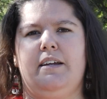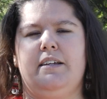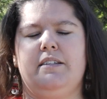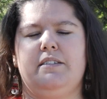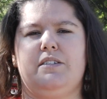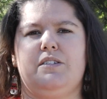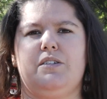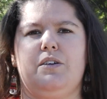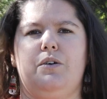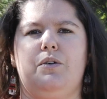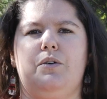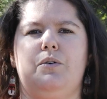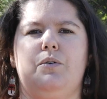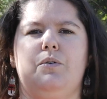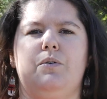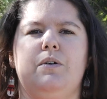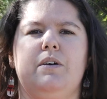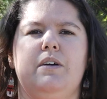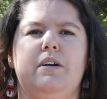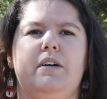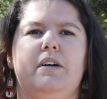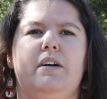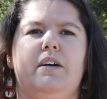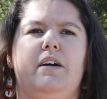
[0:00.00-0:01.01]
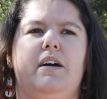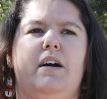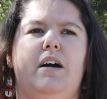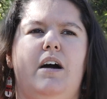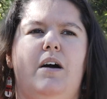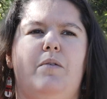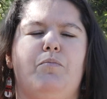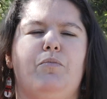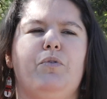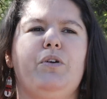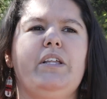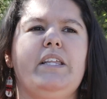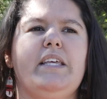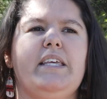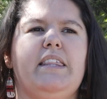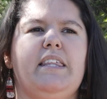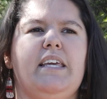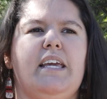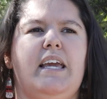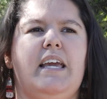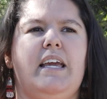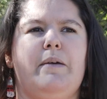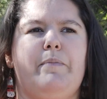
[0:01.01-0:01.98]
And so really
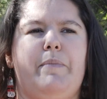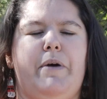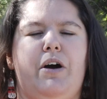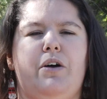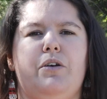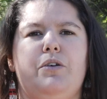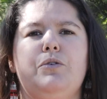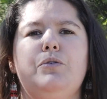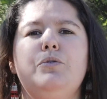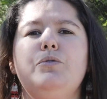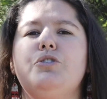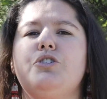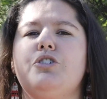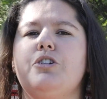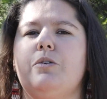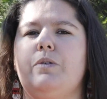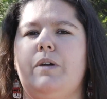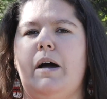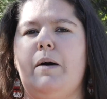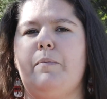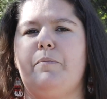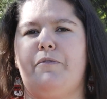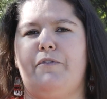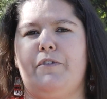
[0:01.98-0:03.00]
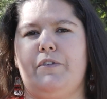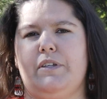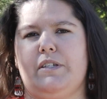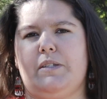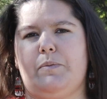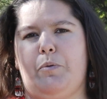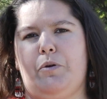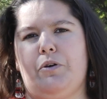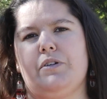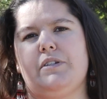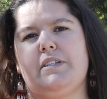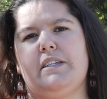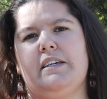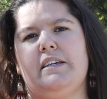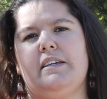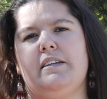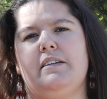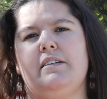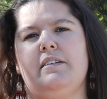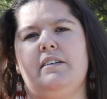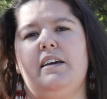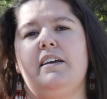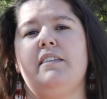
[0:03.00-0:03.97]
thinking about who's shown up for this
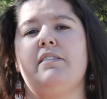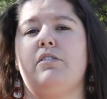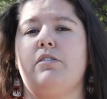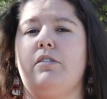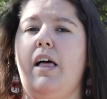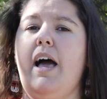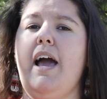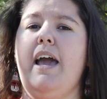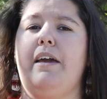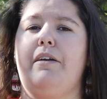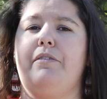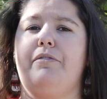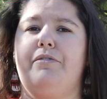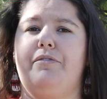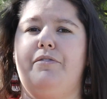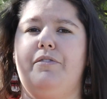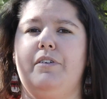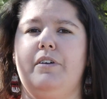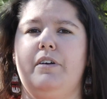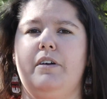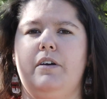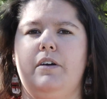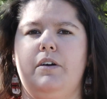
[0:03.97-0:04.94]
person in their life,